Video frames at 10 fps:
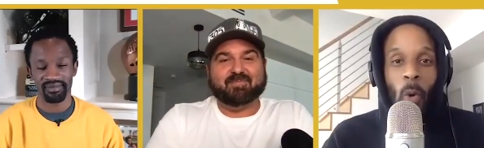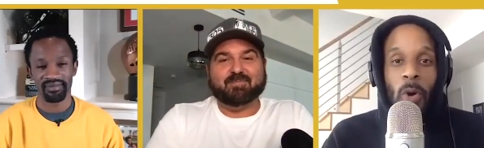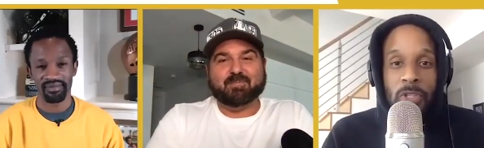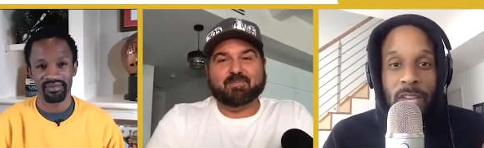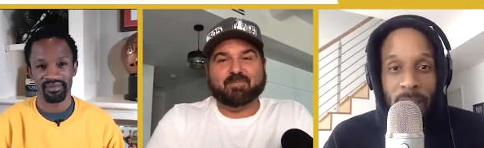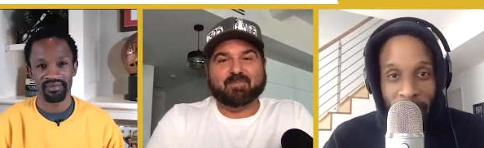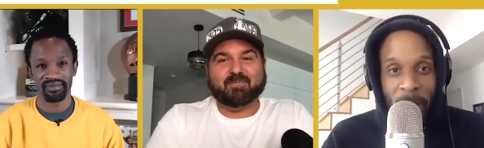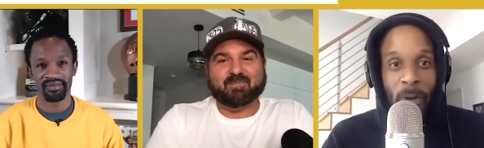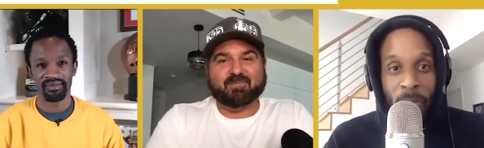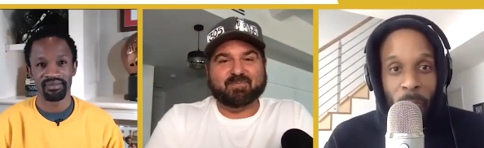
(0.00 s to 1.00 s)
Speaker 1: horse
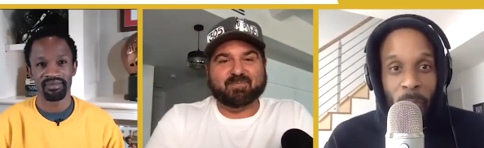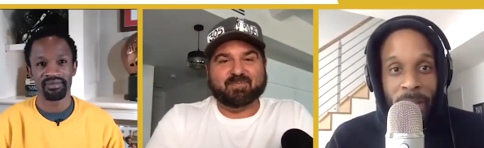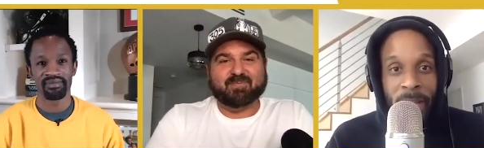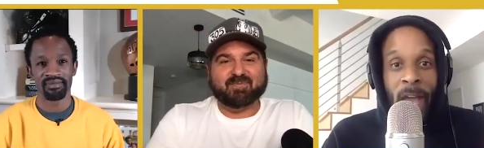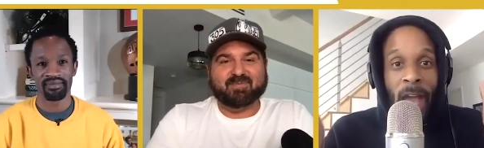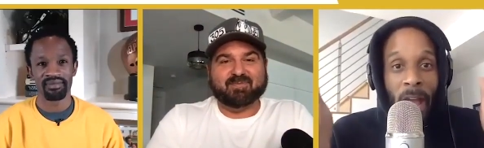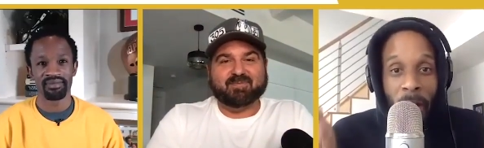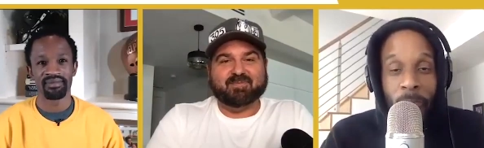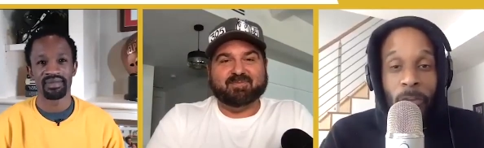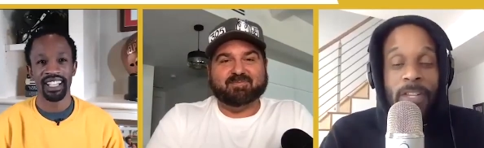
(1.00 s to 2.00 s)
game of the week
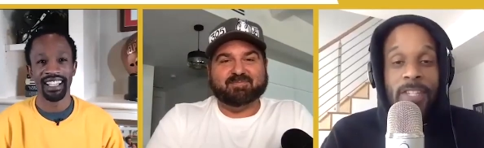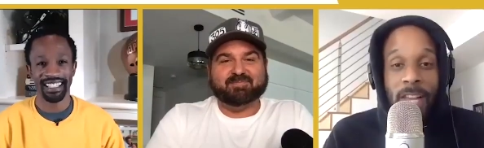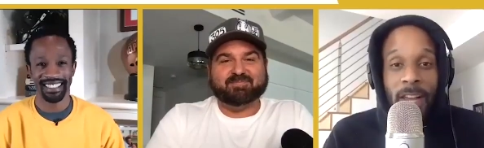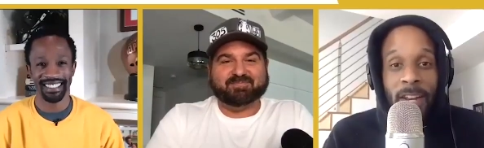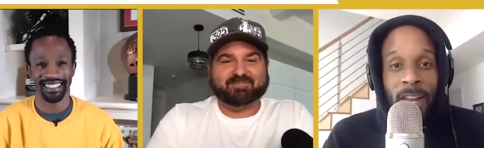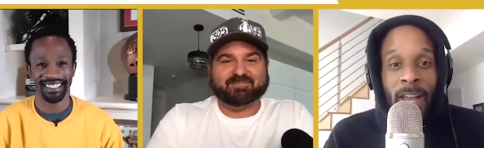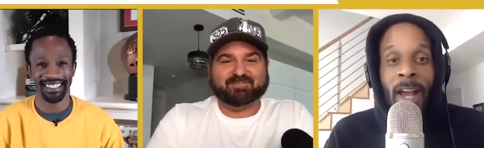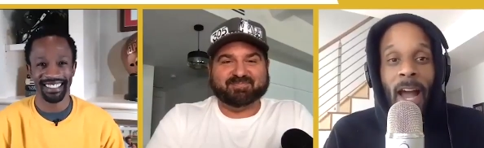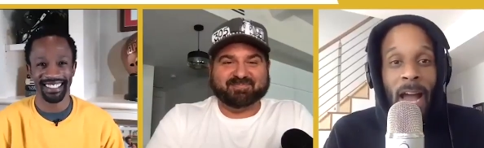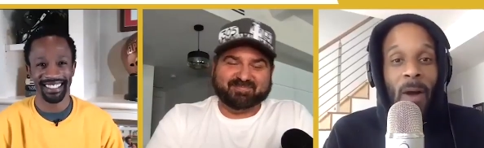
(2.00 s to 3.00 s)
every
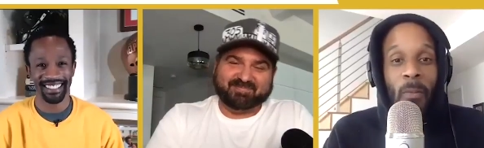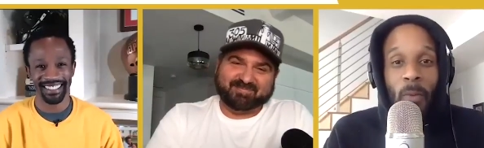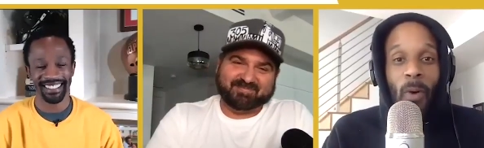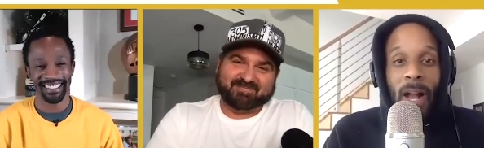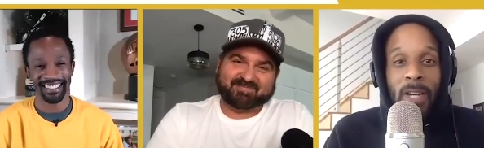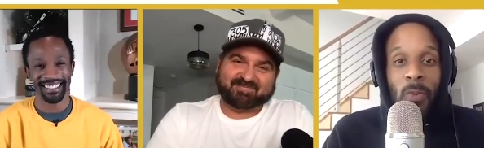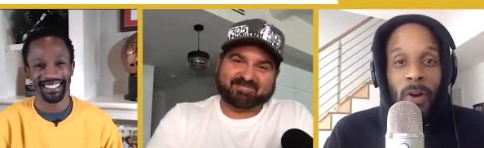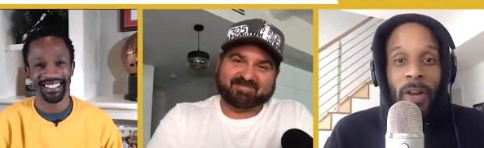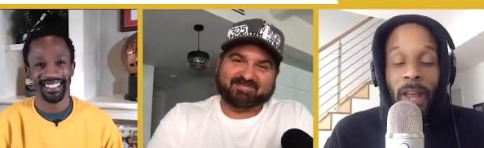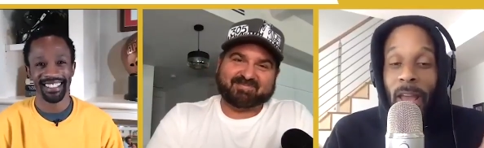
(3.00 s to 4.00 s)
Sunday. I would watch
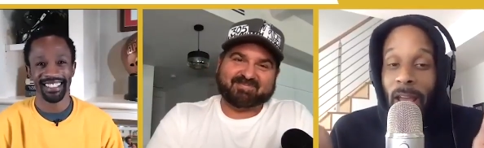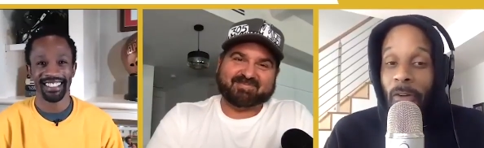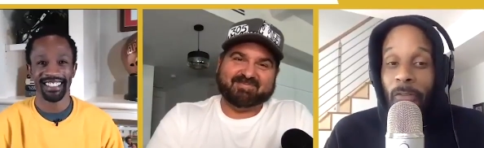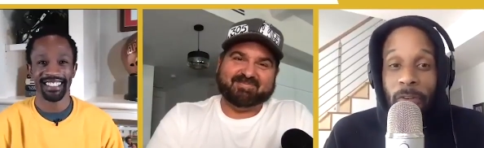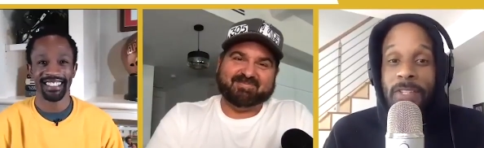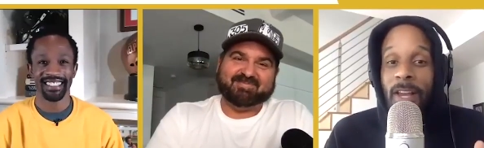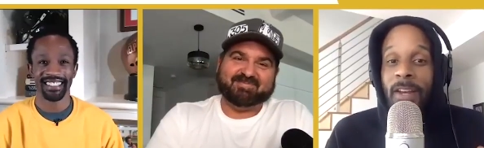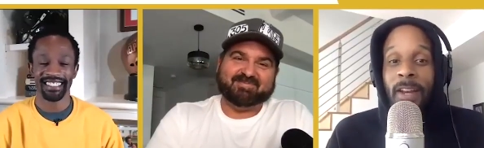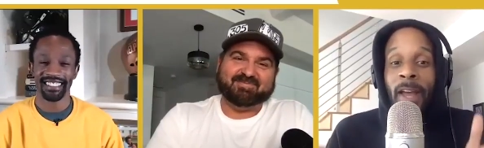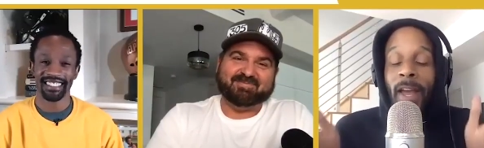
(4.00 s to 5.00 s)
one every
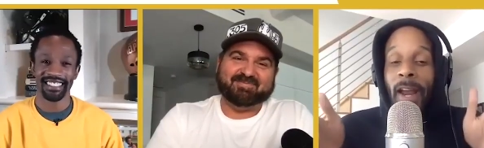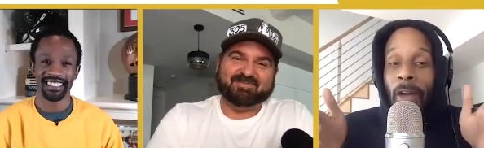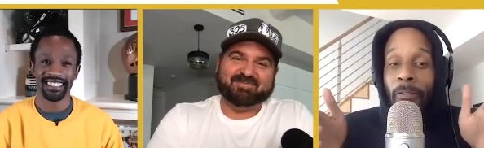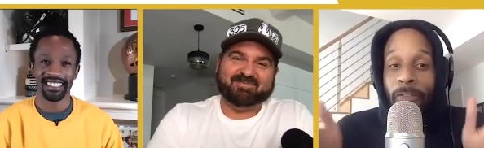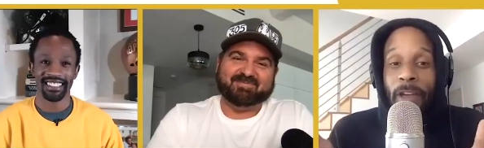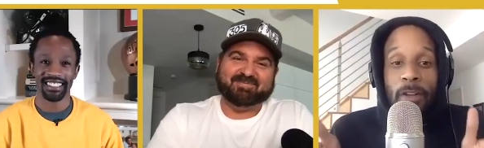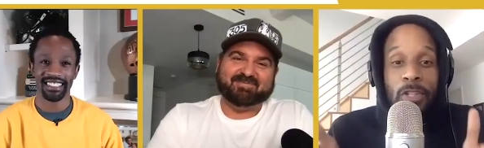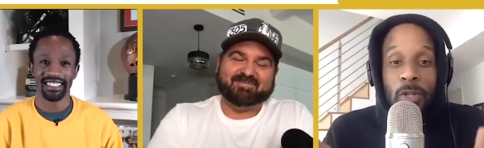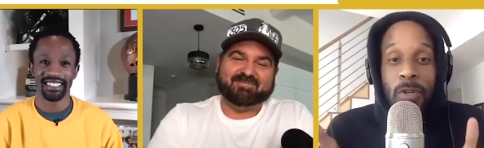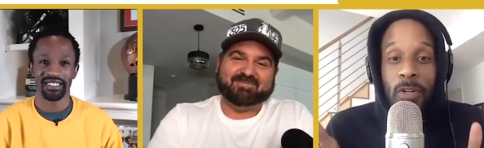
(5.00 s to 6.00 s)
Sunday. And I
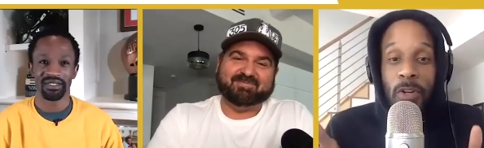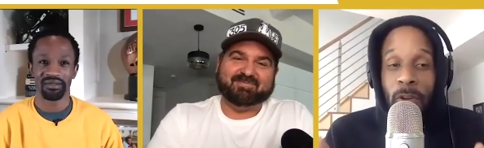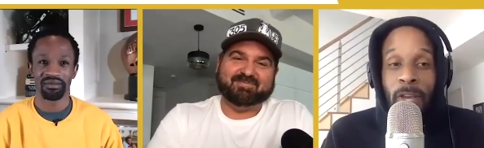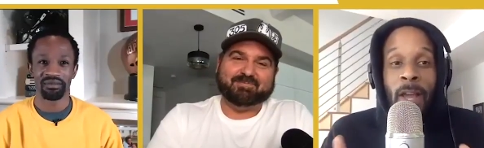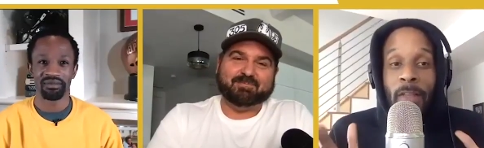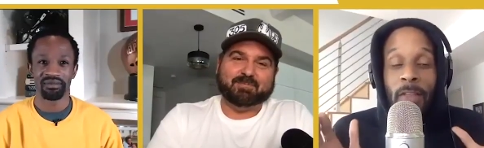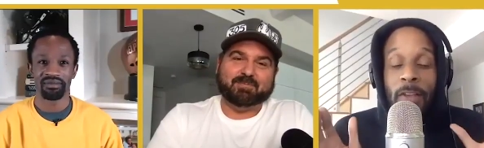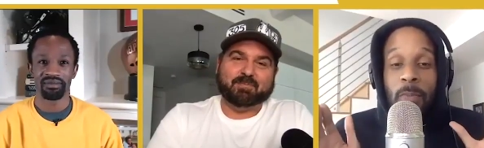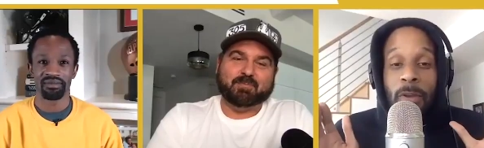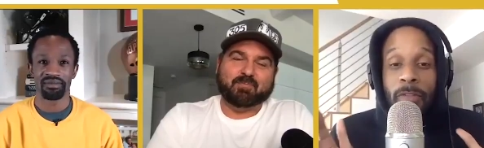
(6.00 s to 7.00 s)
feel to a degree that
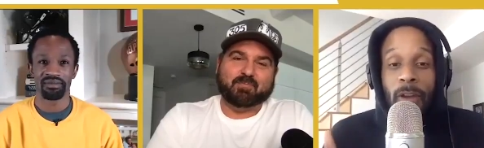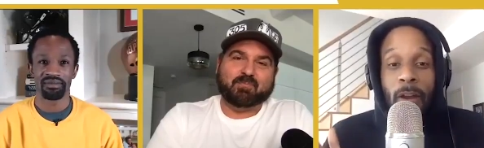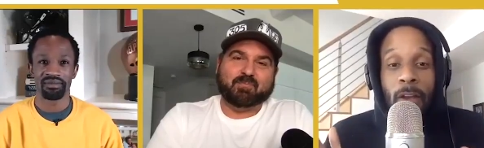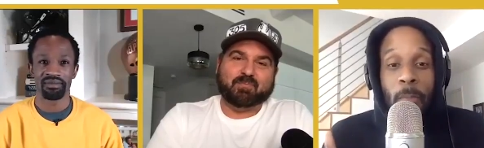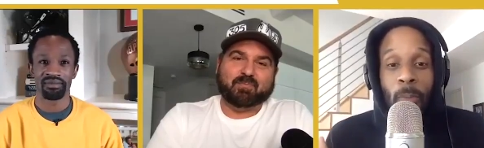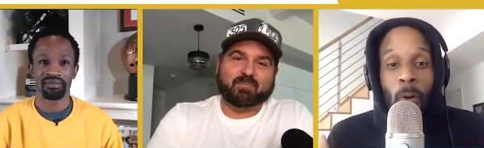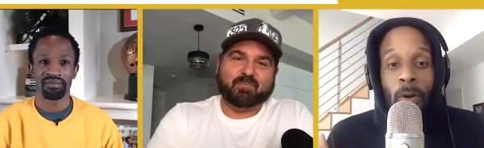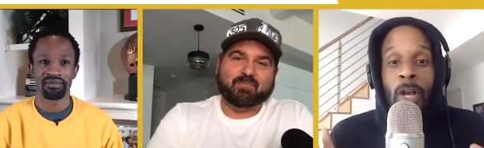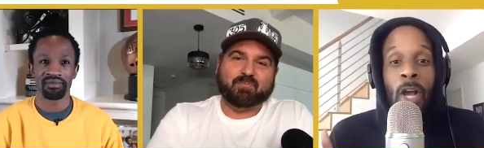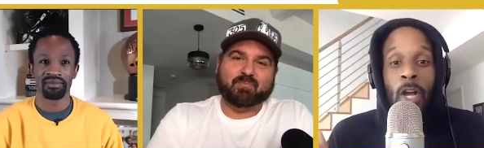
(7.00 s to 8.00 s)
this will be very
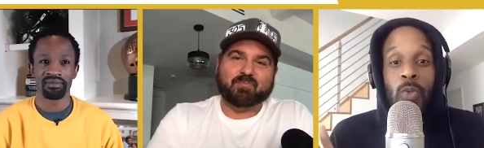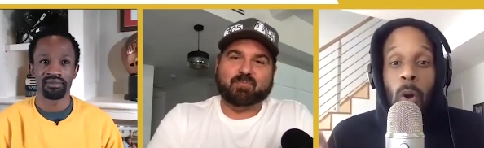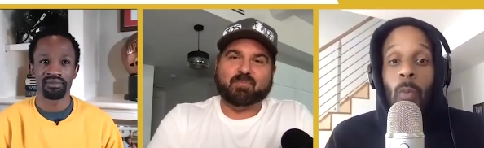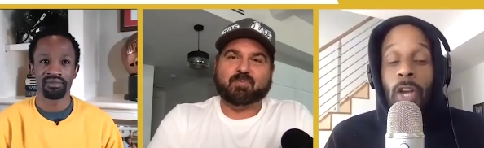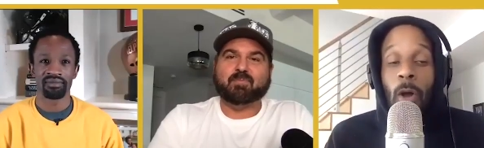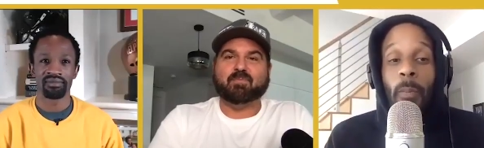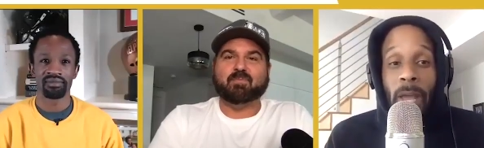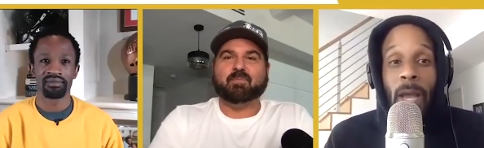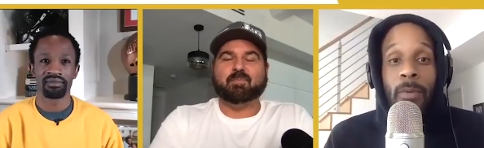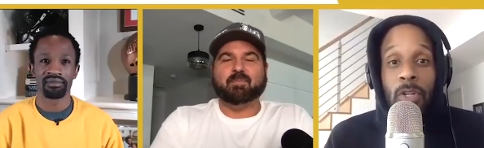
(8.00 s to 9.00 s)
important because what we're
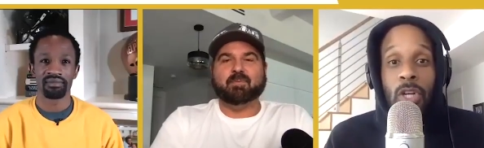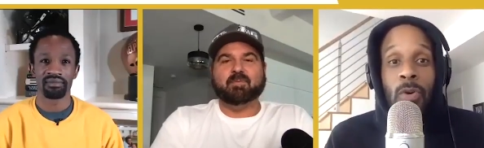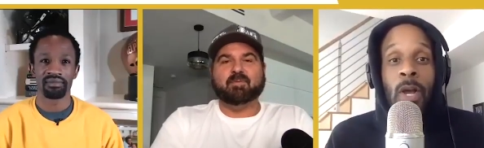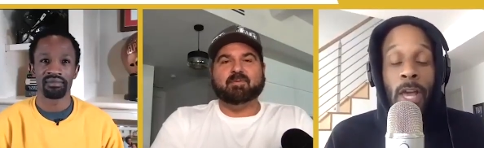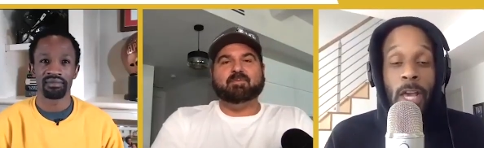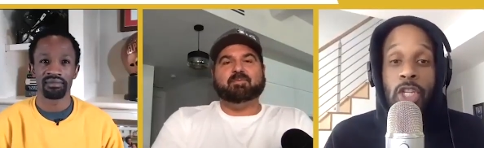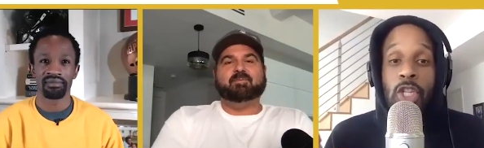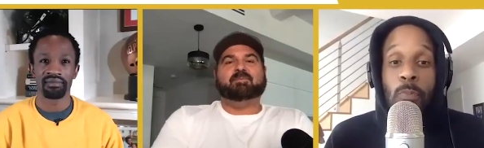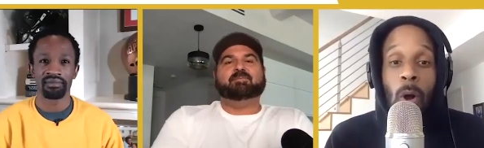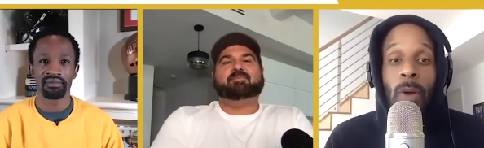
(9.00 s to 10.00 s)
going to be able to do
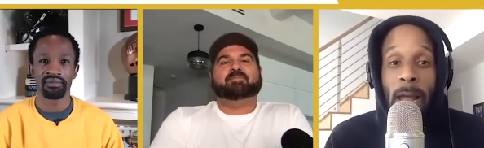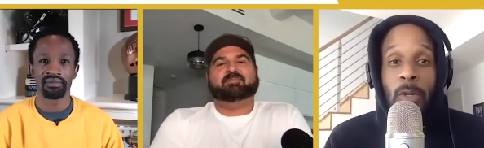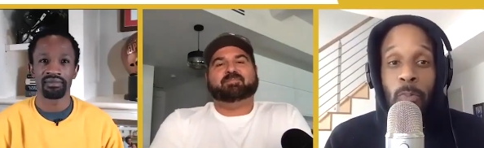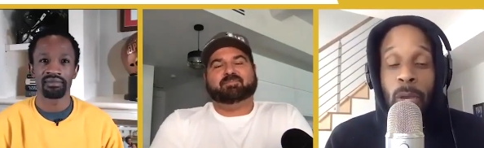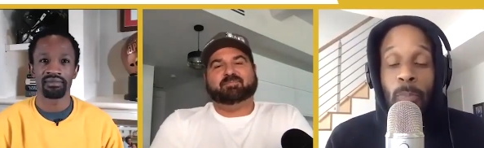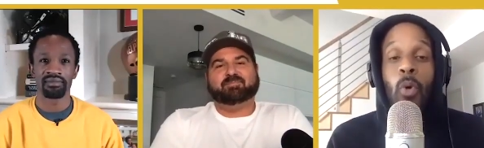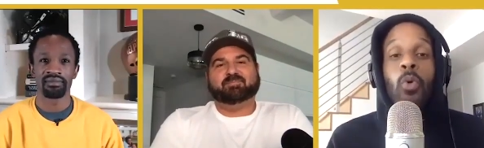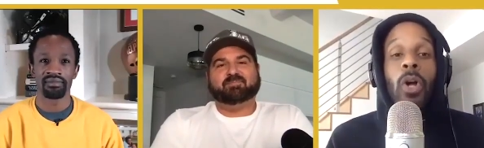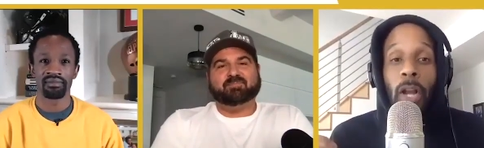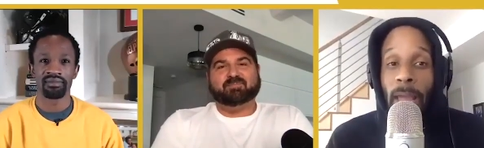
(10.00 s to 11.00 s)
is smoke out the
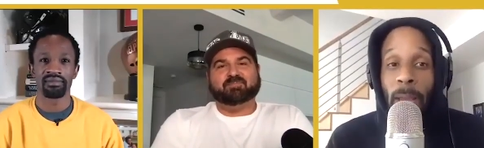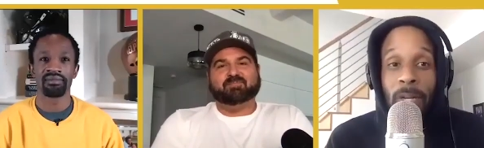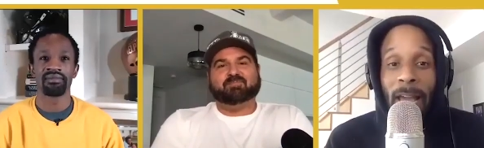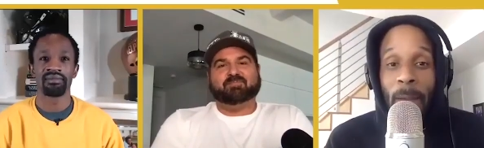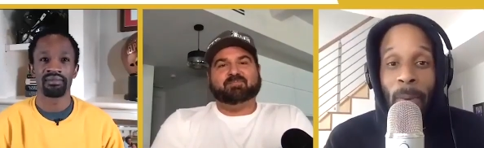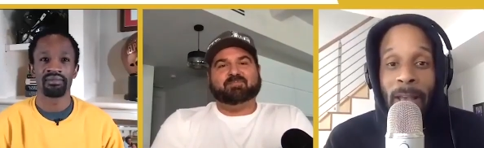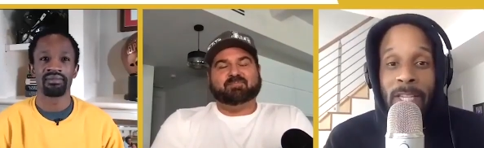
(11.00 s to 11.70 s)
people who claim to like